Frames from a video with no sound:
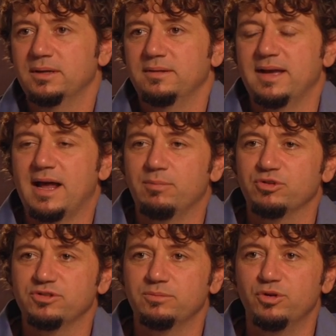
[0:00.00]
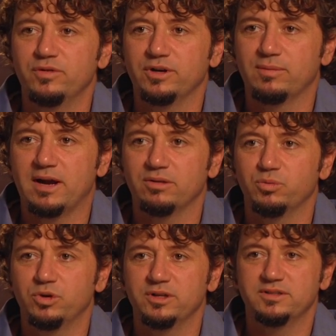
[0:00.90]
the animals are moving around the
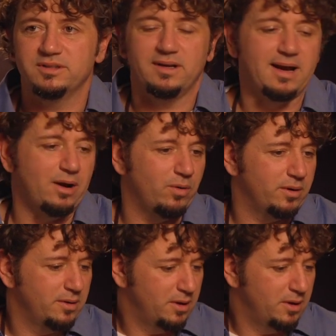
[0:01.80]
woods and how